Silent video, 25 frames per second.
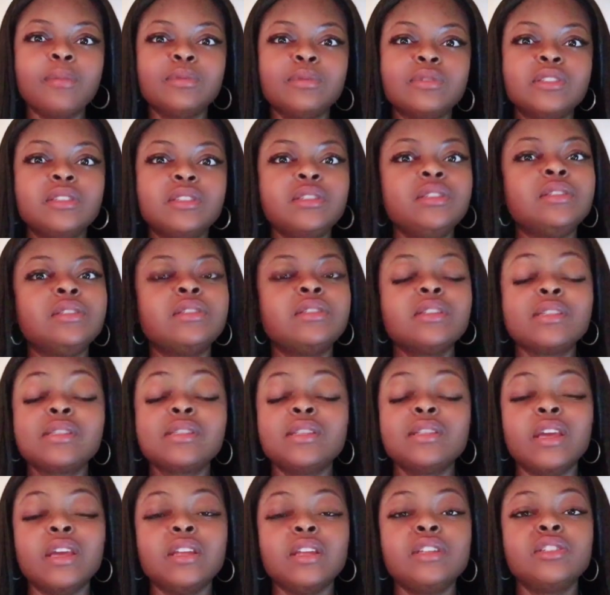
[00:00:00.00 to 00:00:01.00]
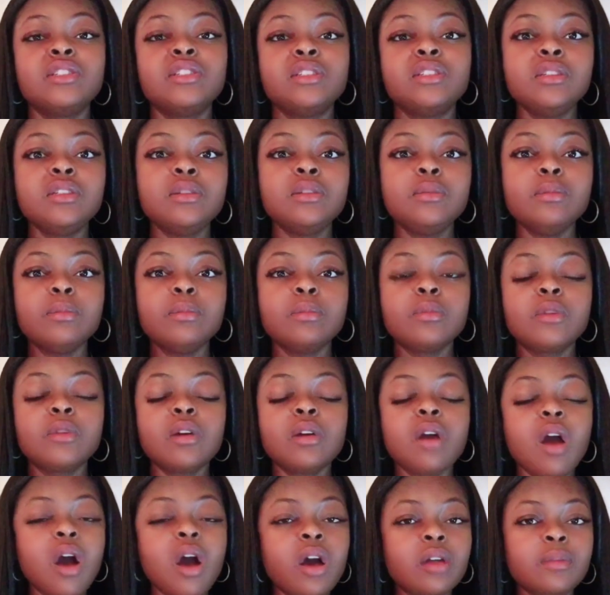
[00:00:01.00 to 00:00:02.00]
This lady, she
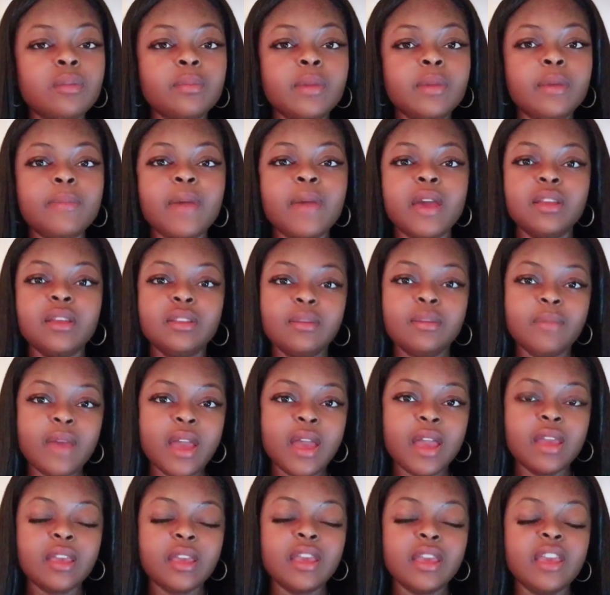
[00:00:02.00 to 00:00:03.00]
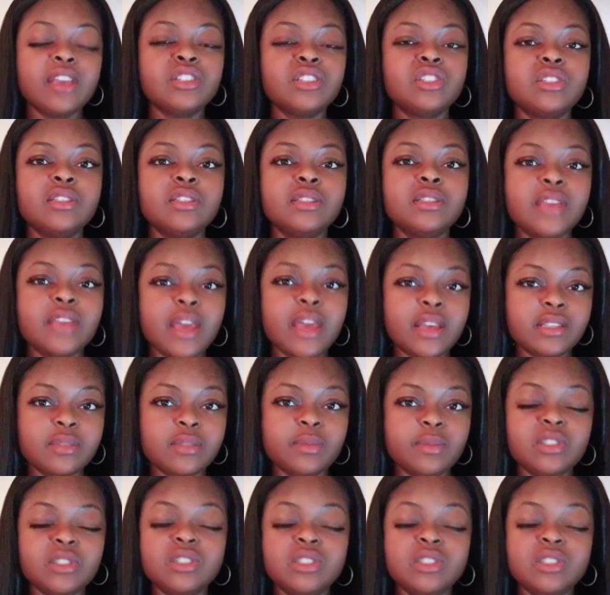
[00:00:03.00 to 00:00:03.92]
called me back to back and she texted me.